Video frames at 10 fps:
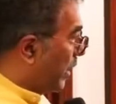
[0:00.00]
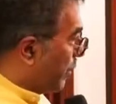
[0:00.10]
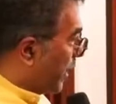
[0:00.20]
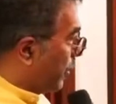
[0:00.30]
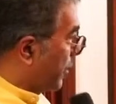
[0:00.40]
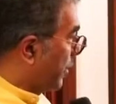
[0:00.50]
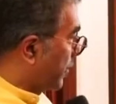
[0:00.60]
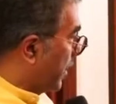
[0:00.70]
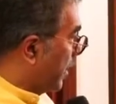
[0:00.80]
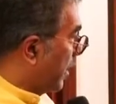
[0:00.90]
where you can
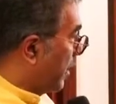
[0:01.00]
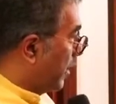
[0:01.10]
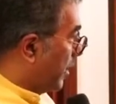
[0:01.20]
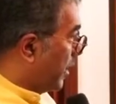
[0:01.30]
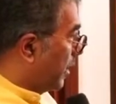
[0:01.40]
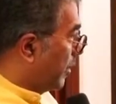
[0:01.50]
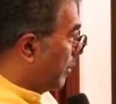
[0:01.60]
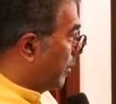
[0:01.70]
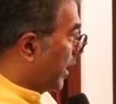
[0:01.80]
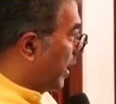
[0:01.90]
see
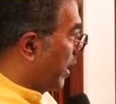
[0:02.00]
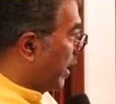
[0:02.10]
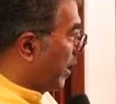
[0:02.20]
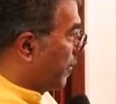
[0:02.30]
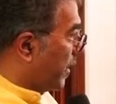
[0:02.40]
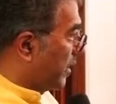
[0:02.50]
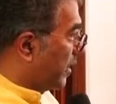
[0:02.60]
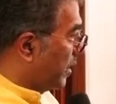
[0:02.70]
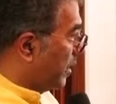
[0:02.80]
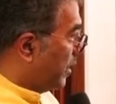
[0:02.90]
my
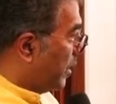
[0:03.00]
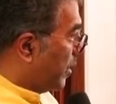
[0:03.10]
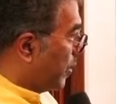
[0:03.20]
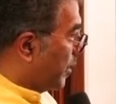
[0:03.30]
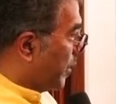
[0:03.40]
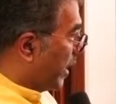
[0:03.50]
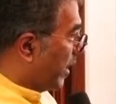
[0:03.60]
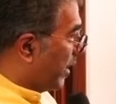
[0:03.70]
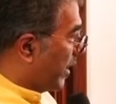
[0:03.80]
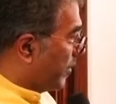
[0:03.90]
grandfather with my
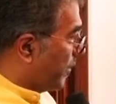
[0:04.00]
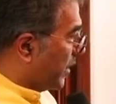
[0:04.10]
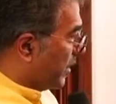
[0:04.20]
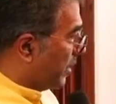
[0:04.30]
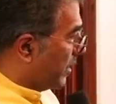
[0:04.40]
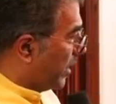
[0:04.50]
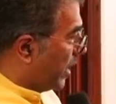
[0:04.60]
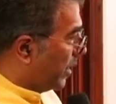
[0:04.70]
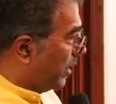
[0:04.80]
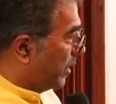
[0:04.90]
great-grandfather
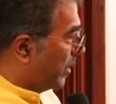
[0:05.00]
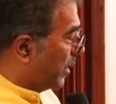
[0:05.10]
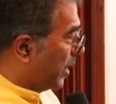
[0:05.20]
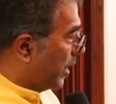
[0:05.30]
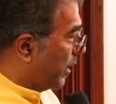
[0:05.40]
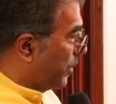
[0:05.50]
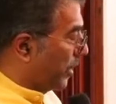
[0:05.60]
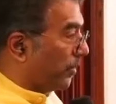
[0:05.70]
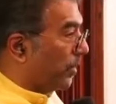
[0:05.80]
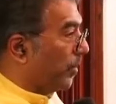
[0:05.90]
and
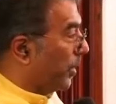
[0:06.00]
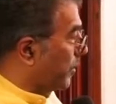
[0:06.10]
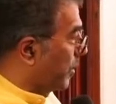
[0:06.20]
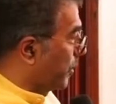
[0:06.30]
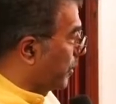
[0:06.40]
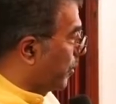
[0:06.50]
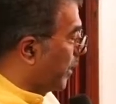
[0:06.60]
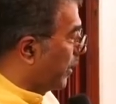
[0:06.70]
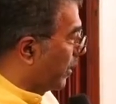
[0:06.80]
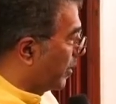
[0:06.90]
Education Minister Mr.
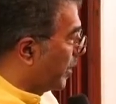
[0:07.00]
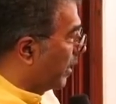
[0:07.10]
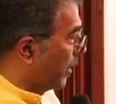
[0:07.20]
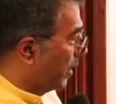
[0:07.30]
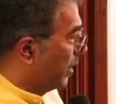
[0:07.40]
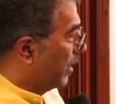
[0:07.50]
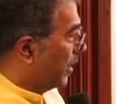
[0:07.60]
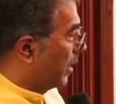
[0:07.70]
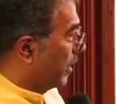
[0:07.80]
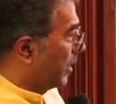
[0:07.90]
Humayun Kabir,
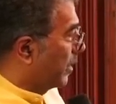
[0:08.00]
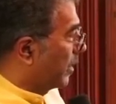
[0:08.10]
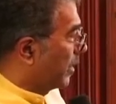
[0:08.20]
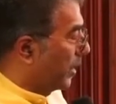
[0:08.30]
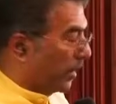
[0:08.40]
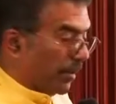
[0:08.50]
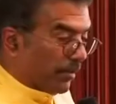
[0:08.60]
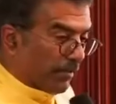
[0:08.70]
India's